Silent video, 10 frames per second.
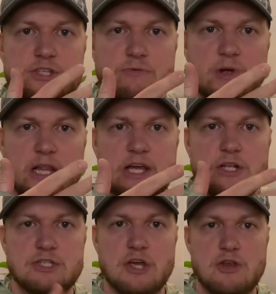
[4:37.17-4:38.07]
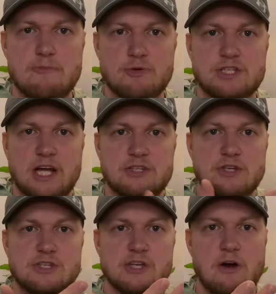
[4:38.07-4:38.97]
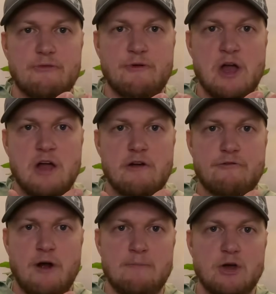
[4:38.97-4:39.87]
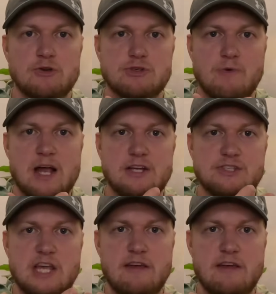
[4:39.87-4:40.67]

to really continue protecting yourself from those rays,